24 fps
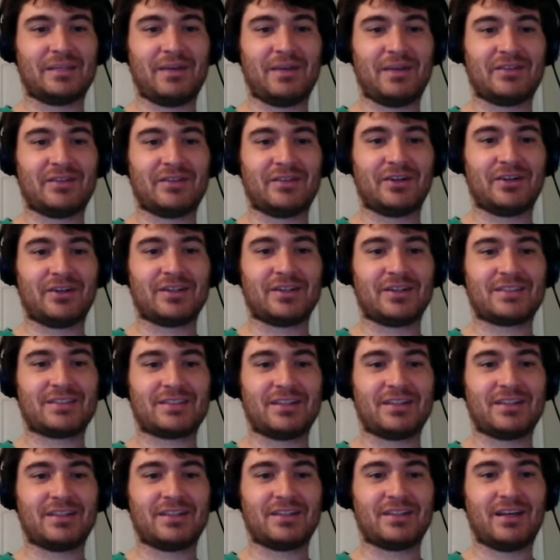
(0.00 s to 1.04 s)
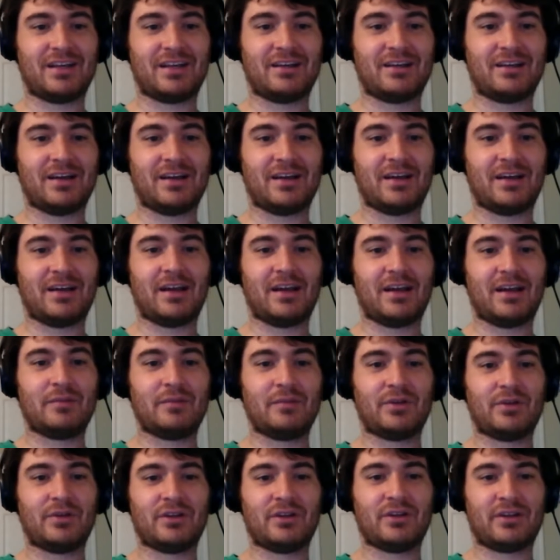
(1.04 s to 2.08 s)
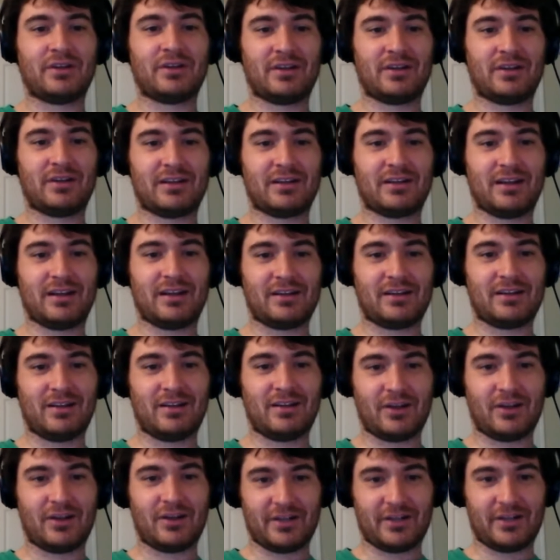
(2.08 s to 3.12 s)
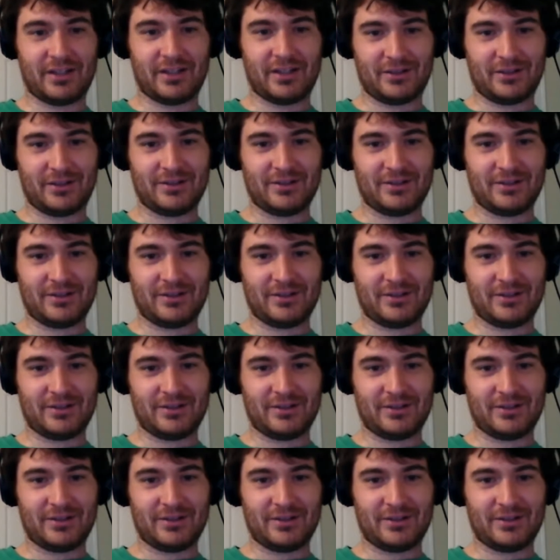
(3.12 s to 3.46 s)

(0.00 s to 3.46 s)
I haven't heard it said yet. Jeimer Candelario.